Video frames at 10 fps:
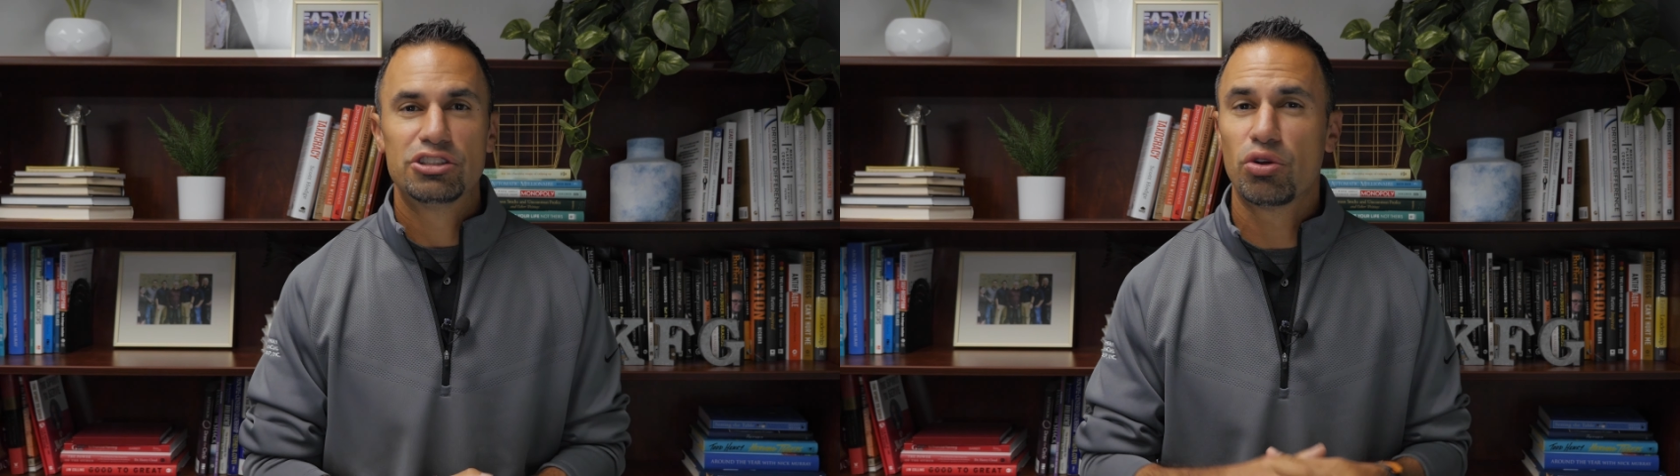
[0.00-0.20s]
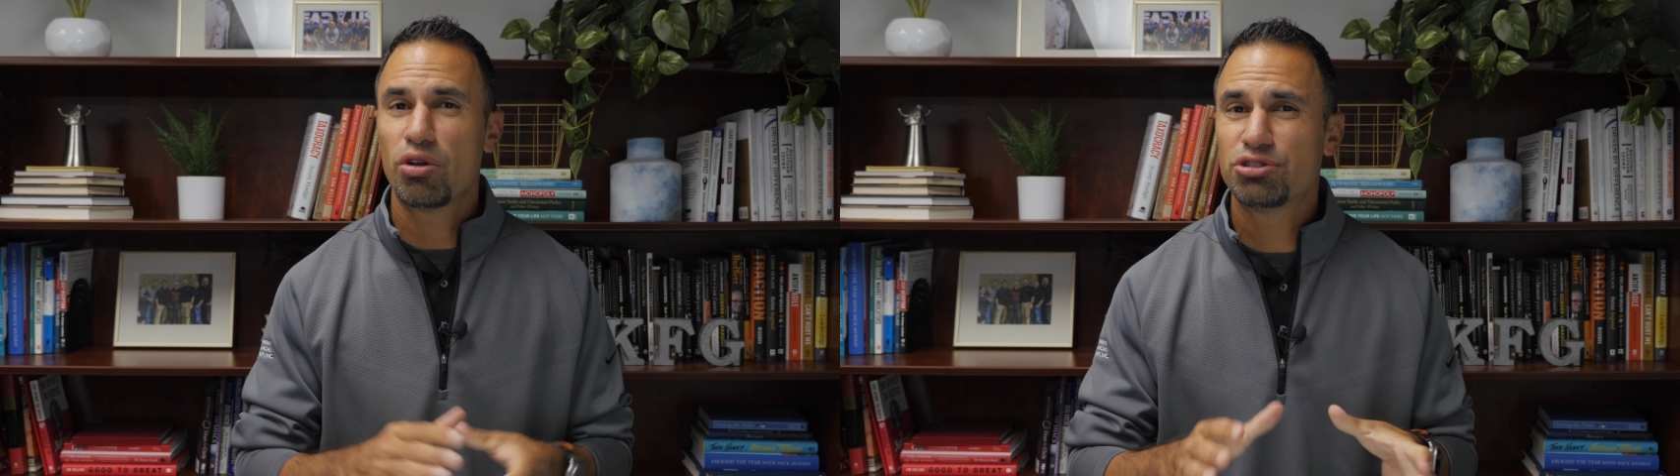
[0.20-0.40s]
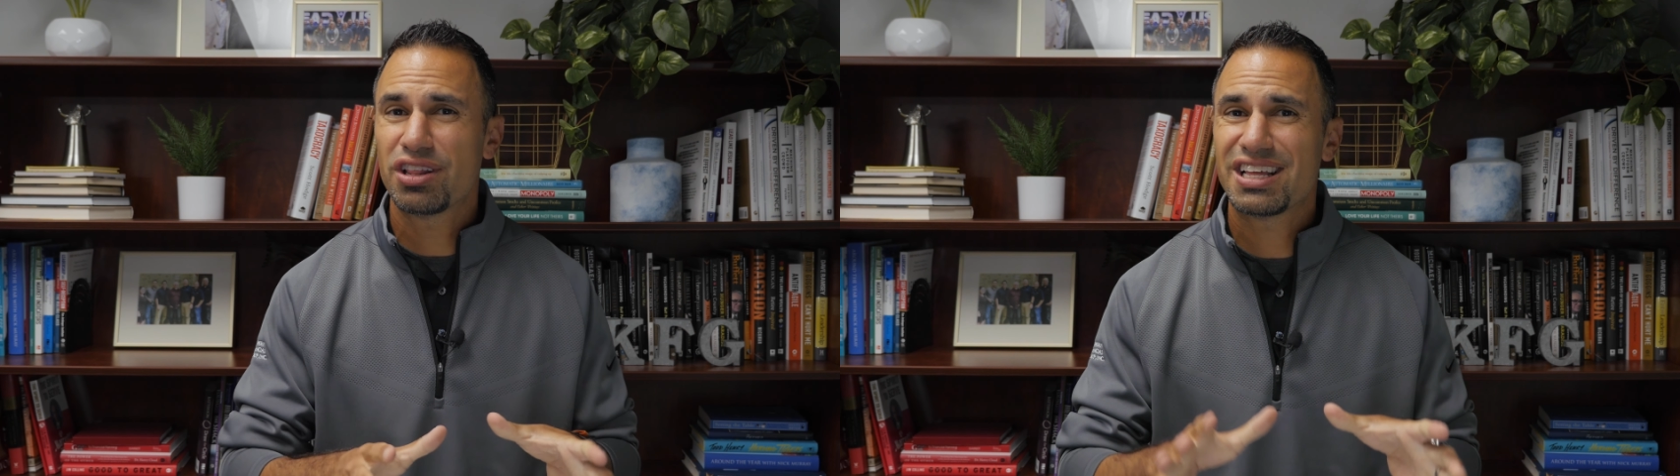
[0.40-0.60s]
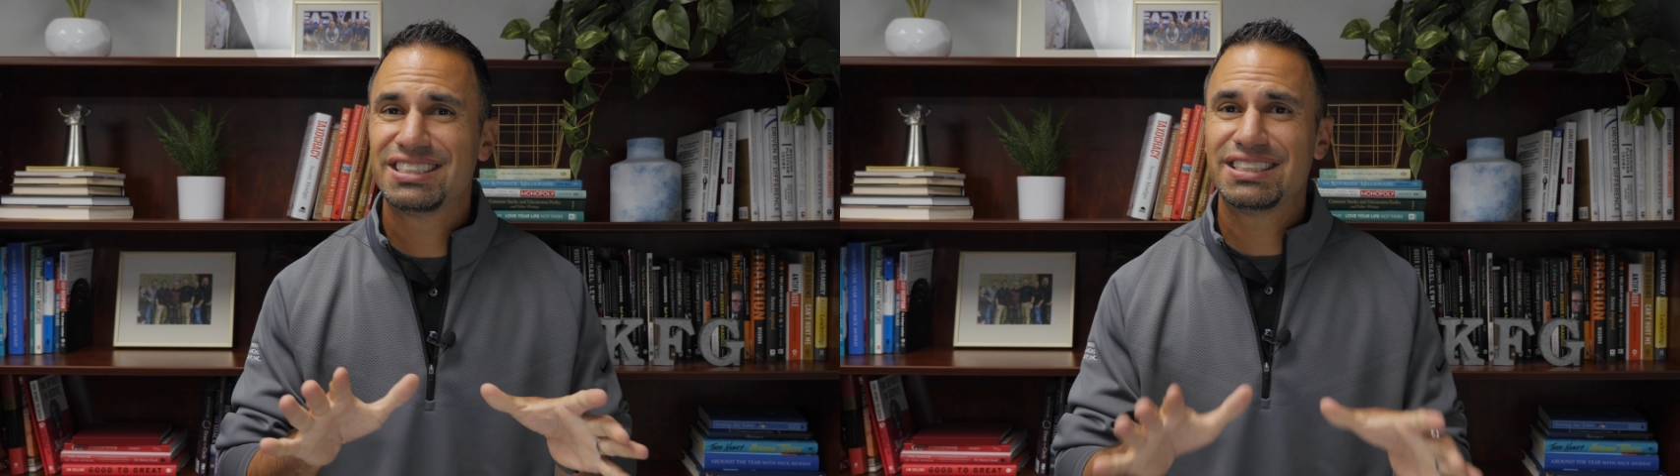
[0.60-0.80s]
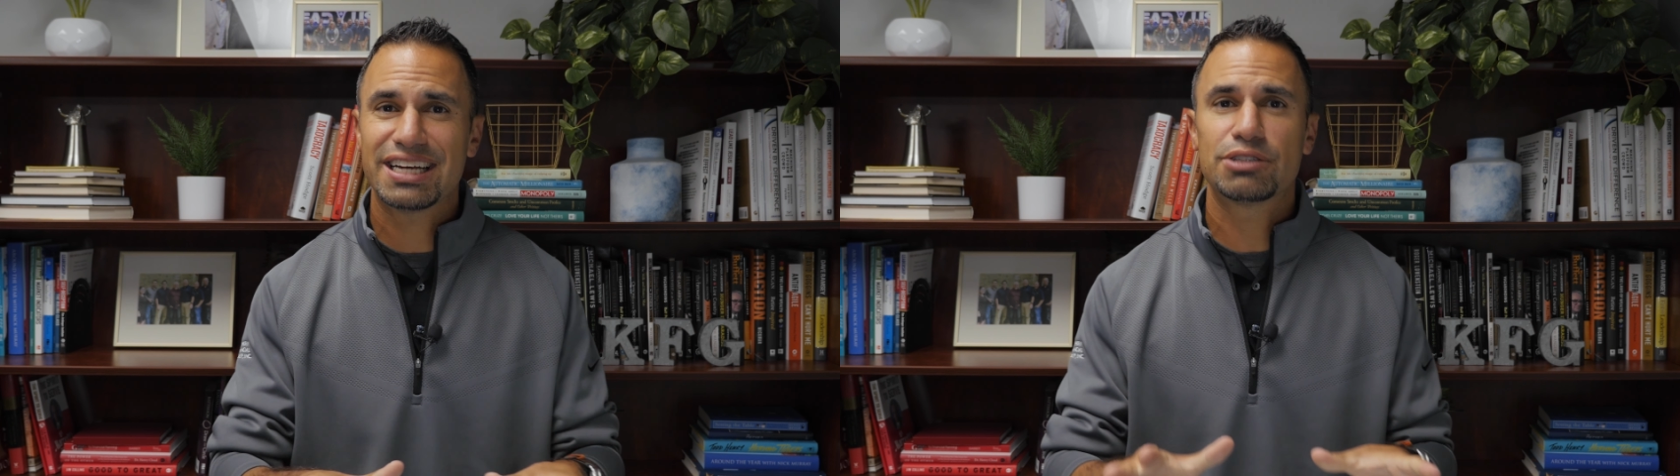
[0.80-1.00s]
So, those are the
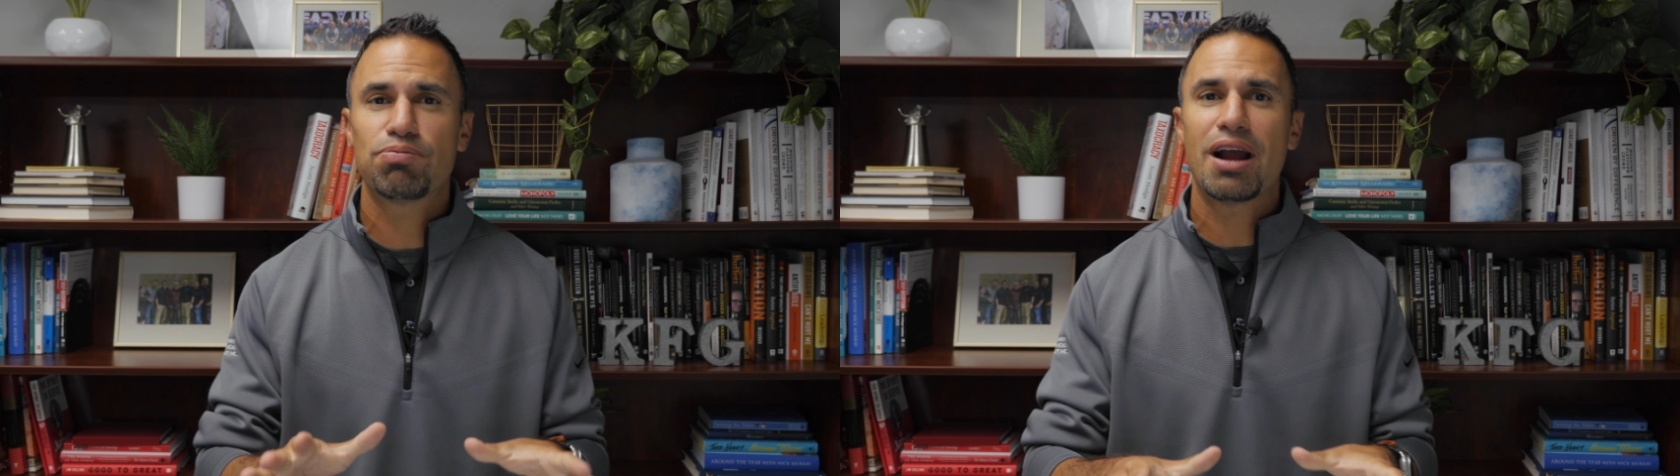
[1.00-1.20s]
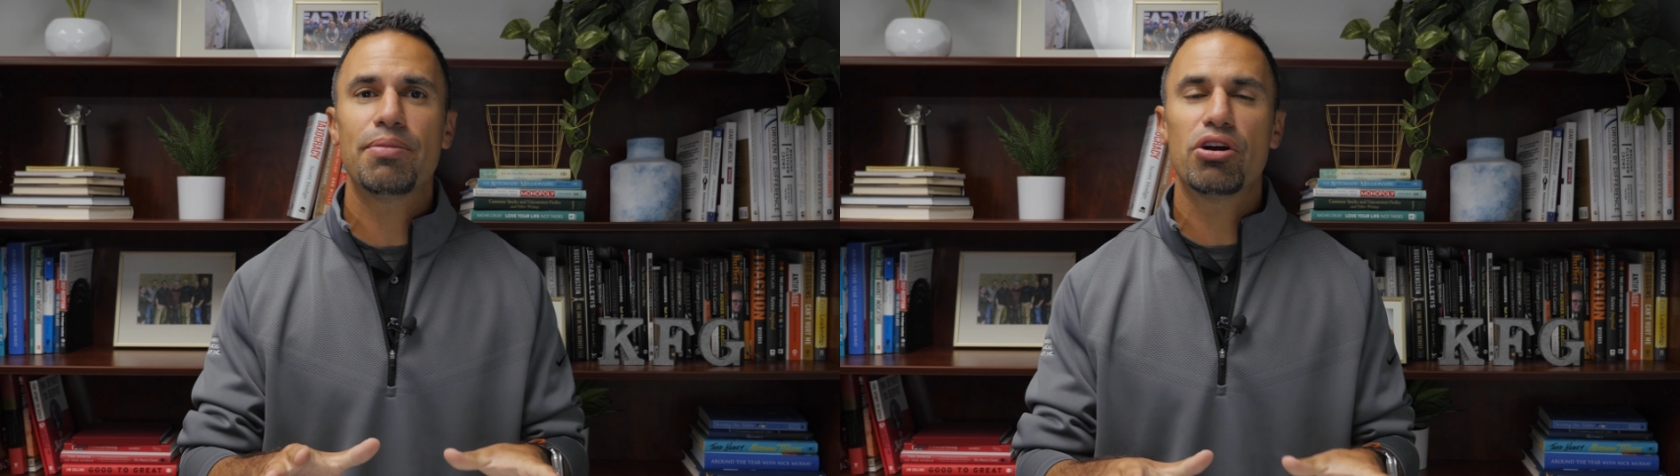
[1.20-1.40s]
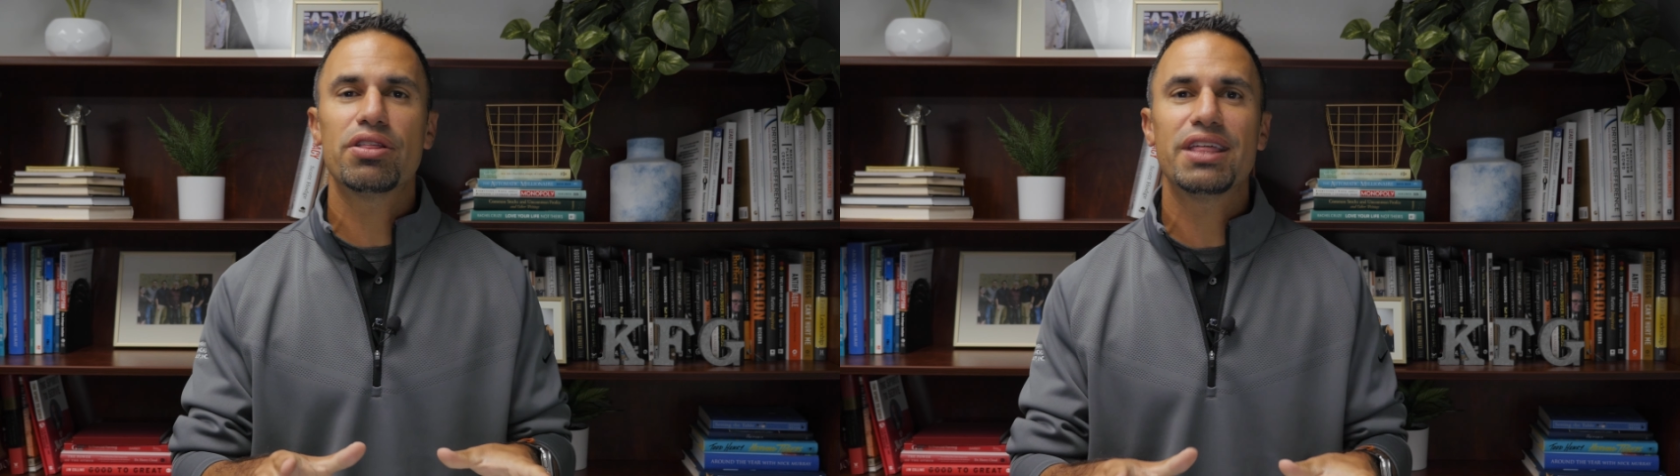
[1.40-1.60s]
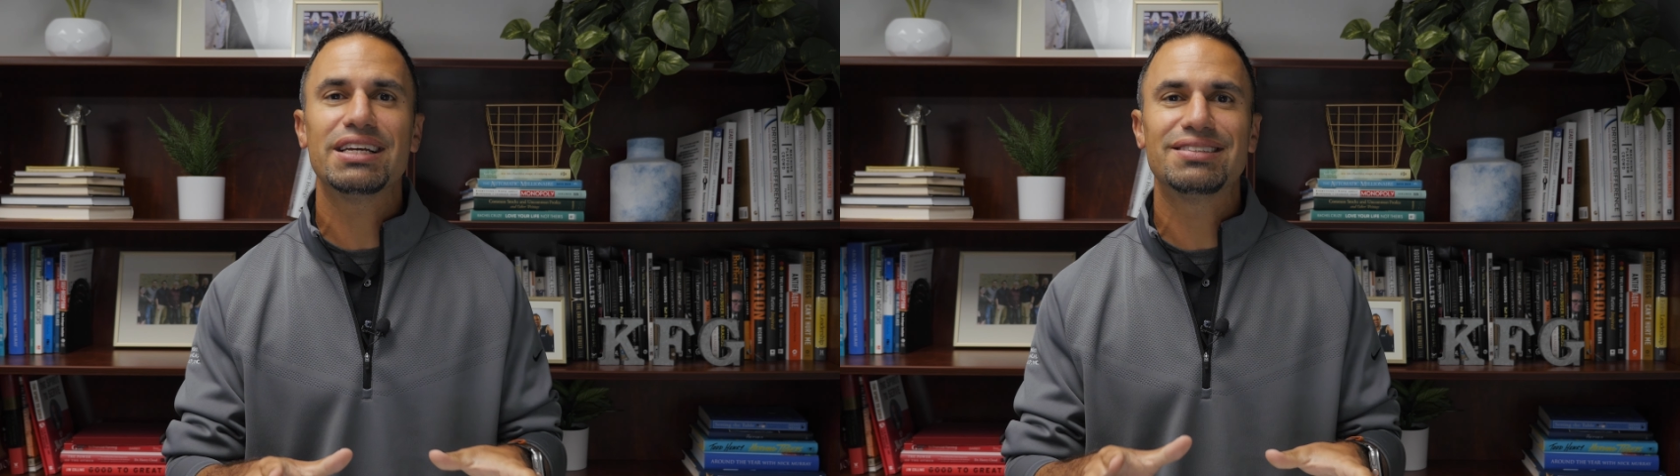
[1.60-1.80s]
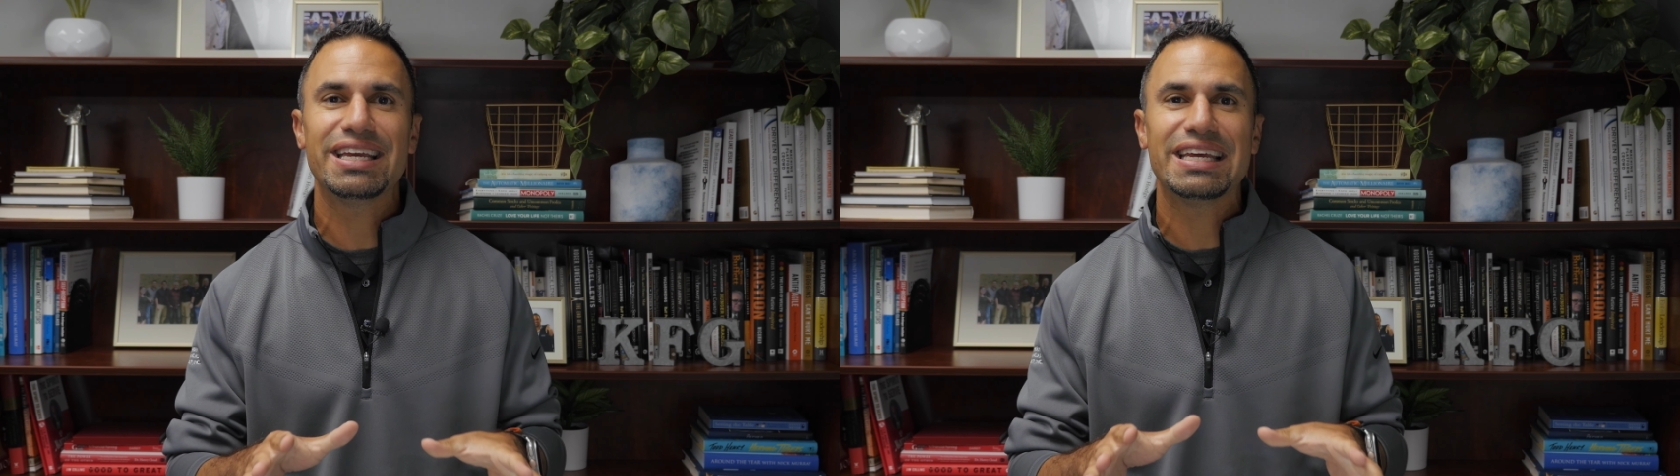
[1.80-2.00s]
six primary
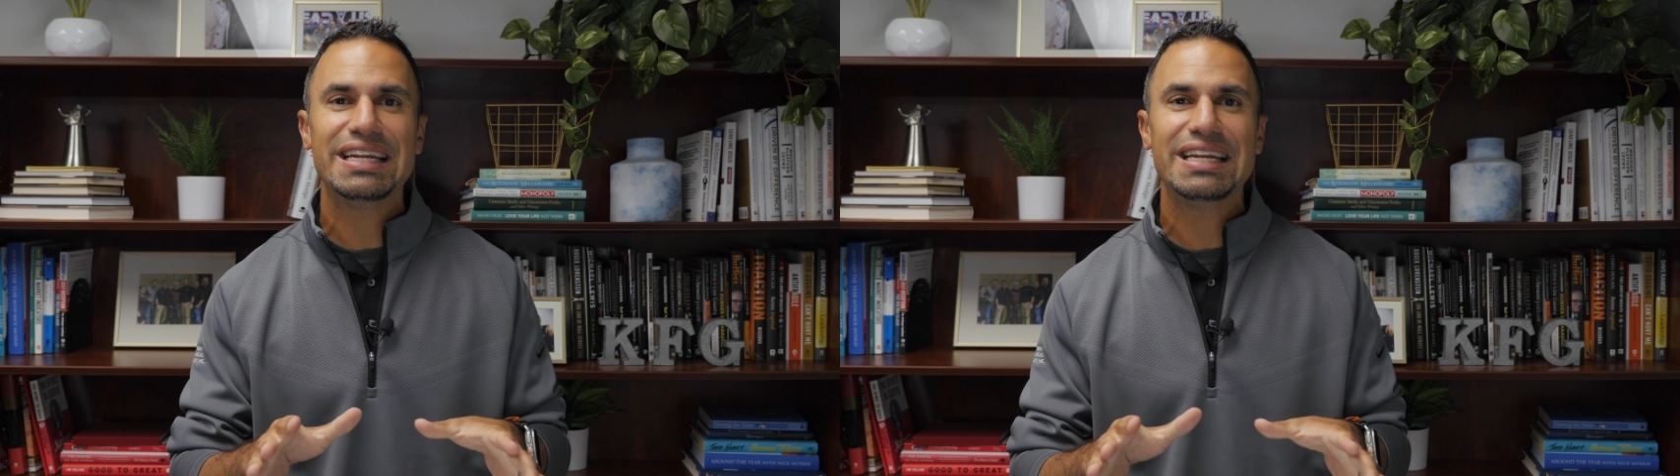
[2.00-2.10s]
things that you